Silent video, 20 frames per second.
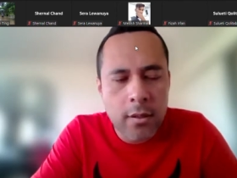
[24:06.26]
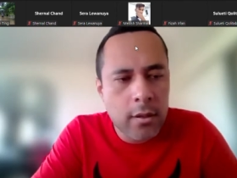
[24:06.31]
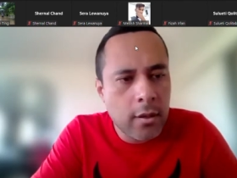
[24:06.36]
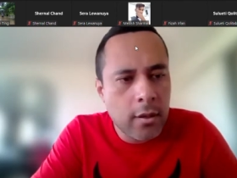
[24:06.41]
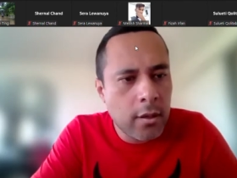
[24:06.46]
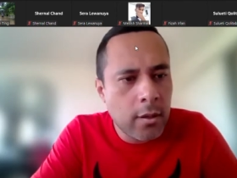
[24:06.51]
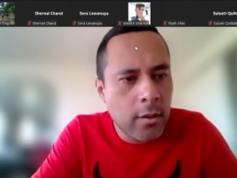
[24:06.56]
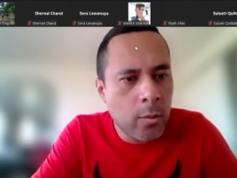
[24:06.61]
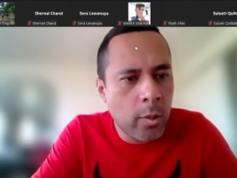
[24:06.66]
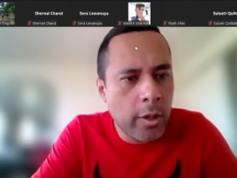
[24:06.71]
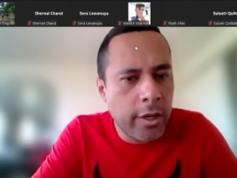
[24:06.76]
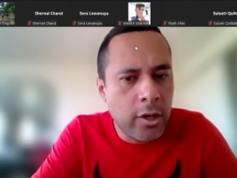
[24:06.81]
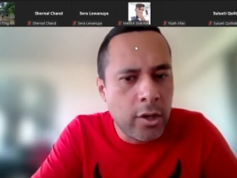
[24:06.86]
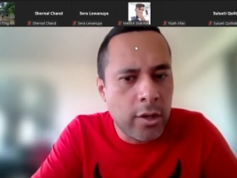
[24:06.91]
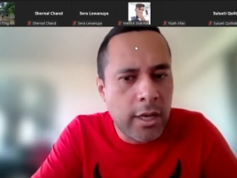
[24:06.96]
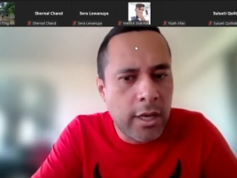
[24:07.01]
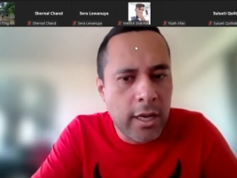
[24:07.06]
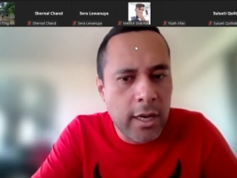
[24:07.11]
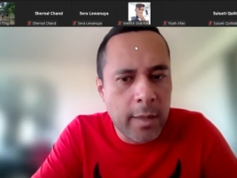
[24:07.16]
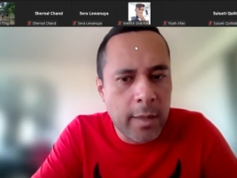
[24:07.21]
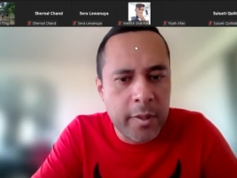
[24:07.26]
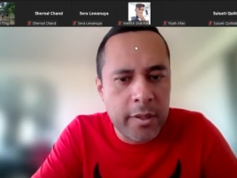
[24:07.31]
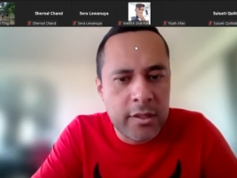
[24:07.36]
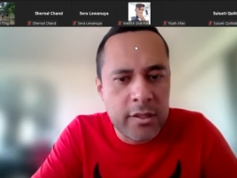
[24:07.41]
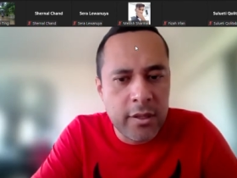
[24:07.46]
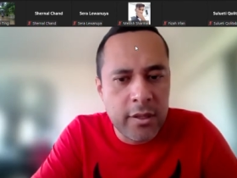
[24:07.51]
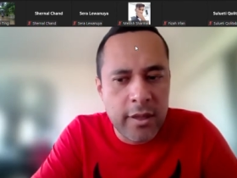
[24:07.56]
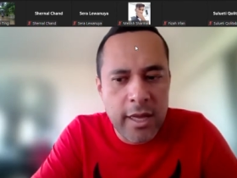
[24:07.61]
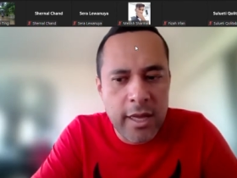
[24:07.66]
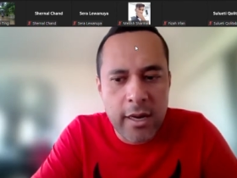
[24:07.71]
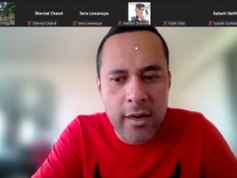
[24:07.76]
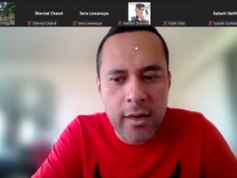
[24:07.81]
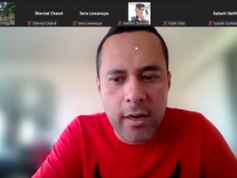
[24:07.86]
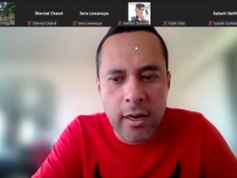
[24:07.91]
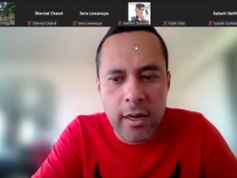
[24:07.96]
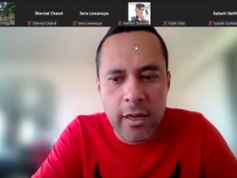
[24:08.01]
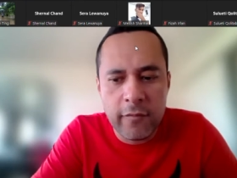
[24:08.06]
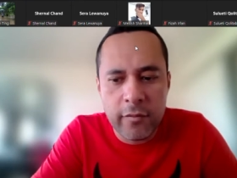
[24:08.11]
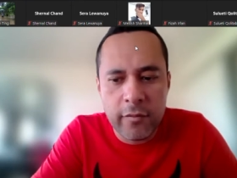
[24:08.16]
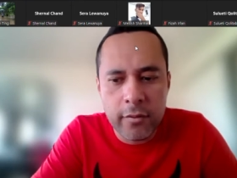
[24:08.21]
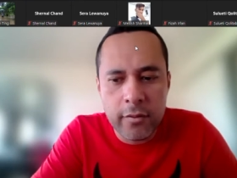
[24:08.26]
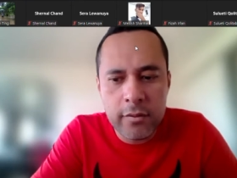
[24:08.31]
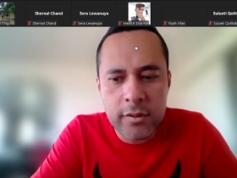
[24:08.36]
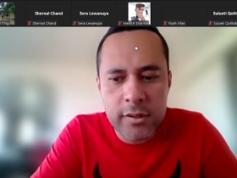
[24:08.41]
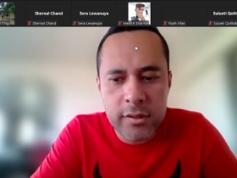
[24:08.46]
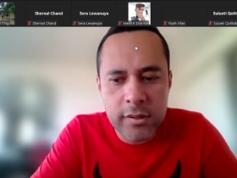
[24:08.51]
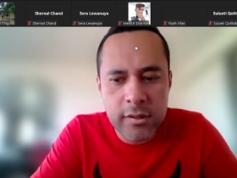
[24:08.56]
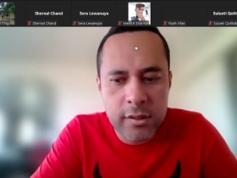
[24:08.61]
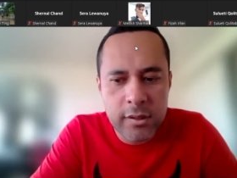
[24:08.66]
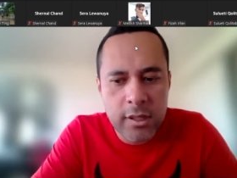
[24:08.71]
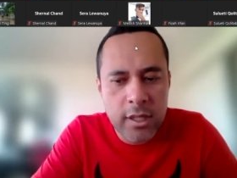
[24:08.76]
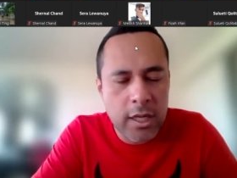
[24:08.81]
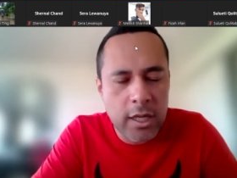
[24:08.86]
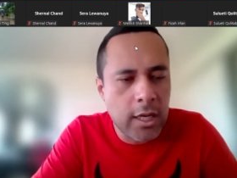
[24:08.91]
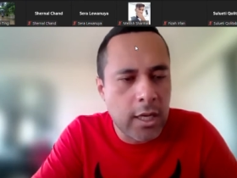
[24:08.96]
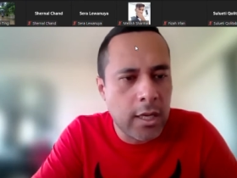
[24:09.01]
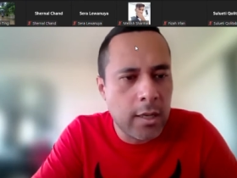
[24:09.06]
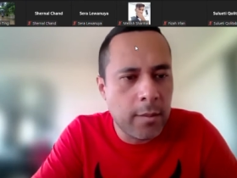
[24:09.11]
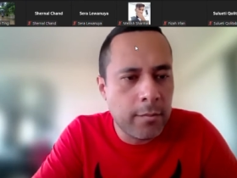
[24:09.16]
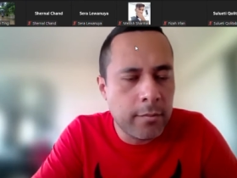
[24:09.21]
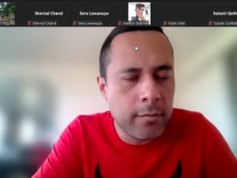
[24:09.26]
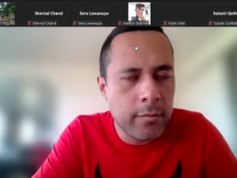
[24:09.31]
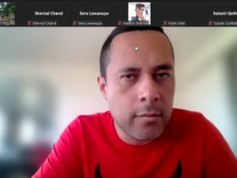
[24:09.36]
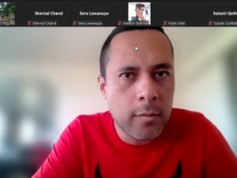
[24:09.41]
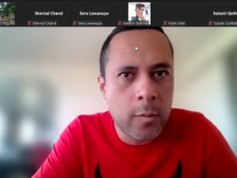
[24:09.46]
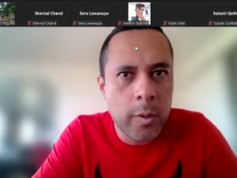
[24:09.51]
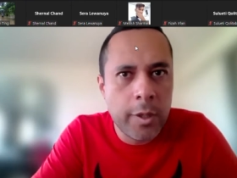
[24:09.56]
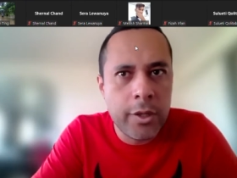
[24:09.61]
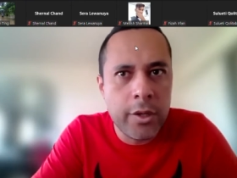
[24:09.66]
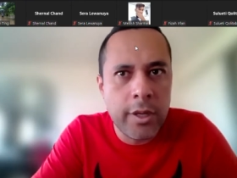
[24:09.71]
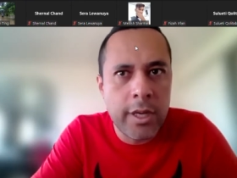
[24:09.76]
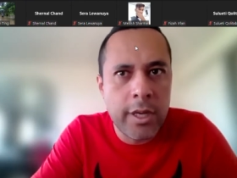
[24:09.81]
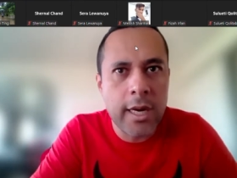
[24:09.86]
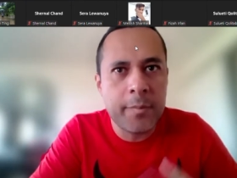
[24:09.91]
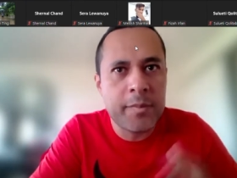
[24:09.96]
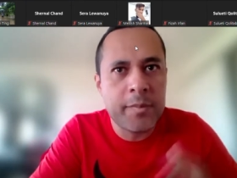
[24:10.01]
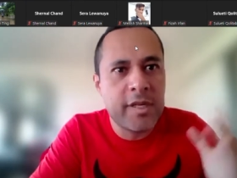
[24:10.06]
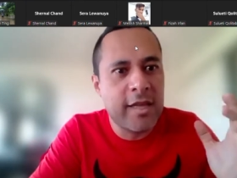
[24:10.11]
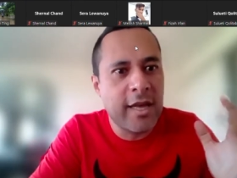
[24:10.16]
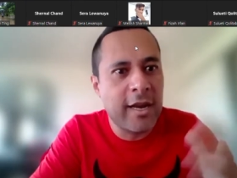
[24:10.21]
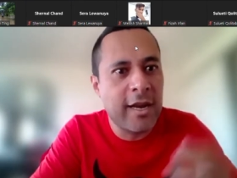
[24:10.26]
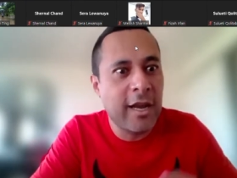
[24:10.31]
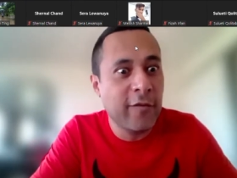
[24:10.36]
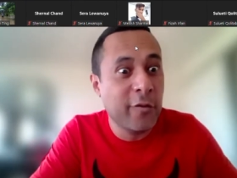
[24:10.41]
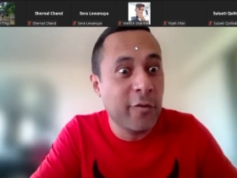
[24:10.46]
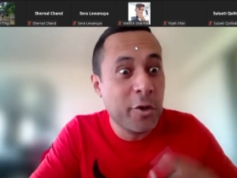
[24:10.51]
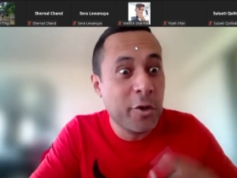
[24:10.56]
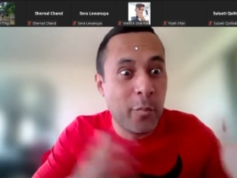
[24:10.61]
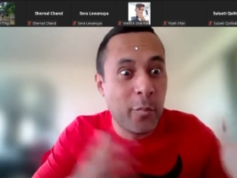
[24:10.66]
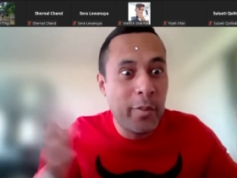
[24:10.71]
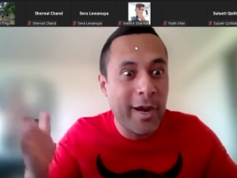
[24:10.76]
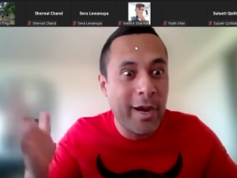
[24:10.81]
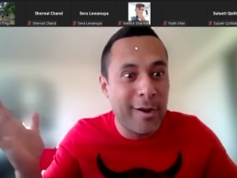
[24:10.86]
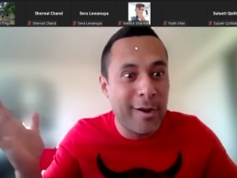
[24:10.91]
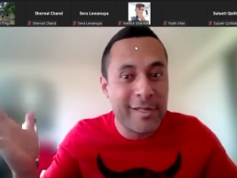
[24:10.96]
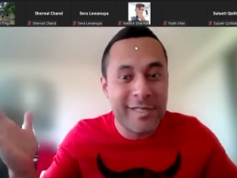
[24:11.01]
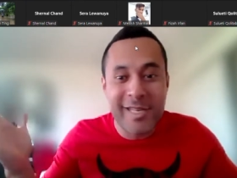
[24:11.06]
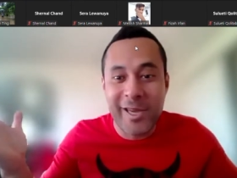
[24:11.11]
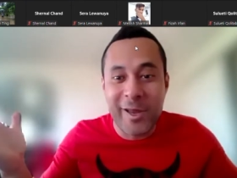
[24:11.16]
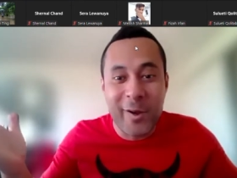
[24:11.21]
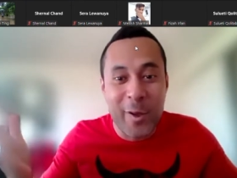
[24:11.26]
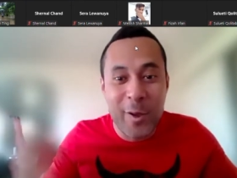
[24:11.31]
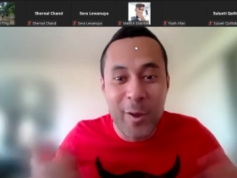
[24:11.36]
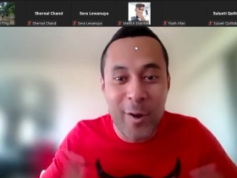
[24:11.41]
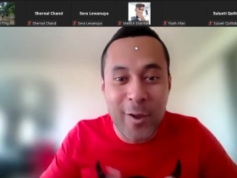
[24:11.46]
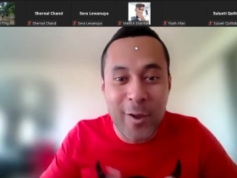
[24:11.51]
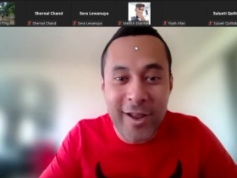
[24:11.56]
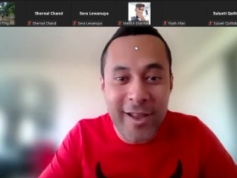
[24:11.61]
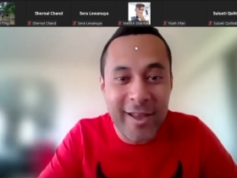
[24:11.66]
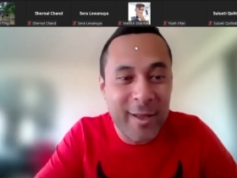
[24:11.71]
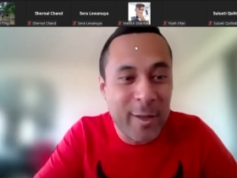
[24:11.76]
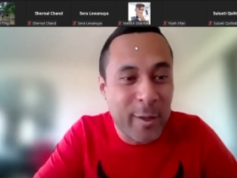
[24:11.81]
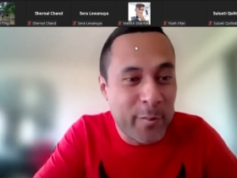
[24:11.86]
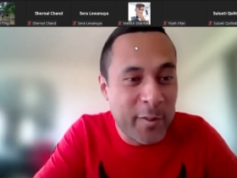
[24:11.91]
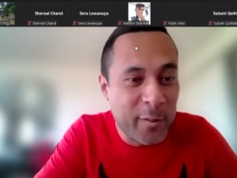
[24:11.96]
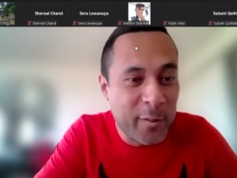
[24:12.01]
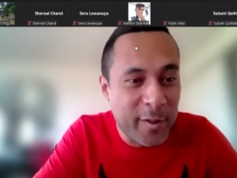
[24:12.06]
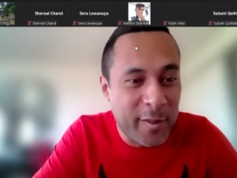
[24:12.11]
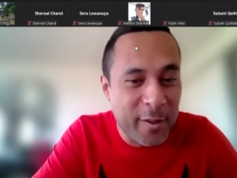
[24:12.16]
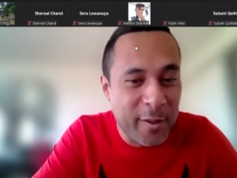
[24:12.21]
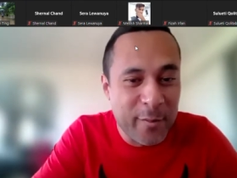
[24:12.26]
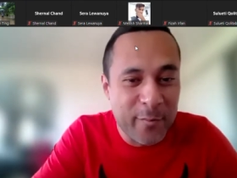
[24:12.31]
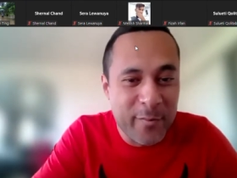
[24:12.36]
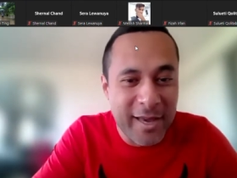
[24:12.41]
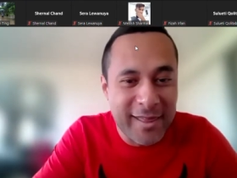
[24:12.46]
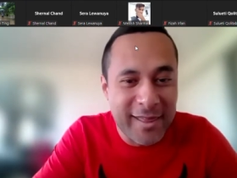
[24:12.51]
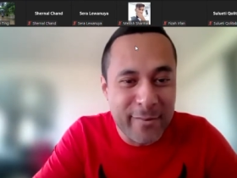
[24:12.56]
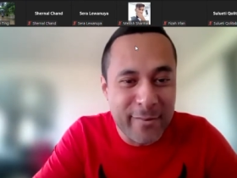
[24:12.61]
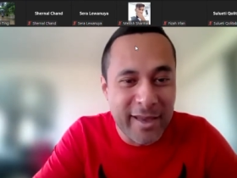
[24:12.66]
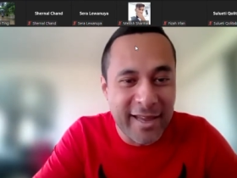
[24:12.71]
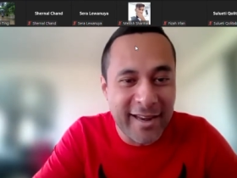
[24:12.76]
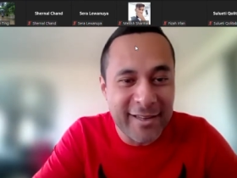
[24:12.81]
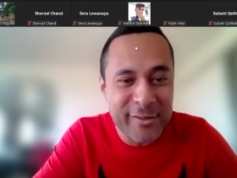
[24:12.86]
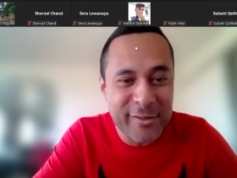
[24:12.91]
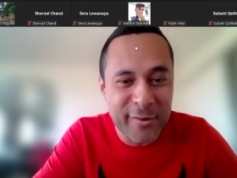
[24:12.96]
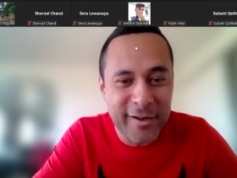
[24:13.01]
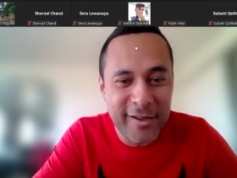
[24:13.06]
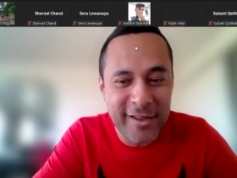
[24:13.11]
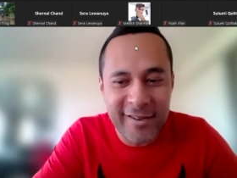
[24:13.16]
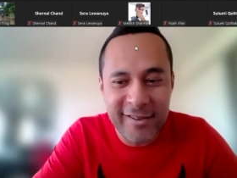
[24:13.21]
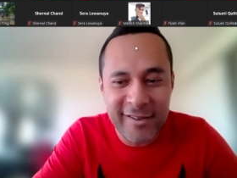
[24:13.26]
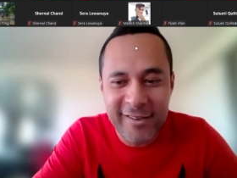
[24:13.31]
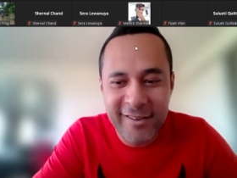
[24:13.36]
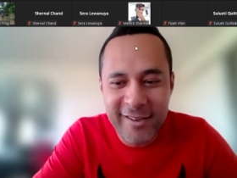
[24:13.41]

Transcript: When you get up into that levels, your parents can no longer help you with your mathematics, right?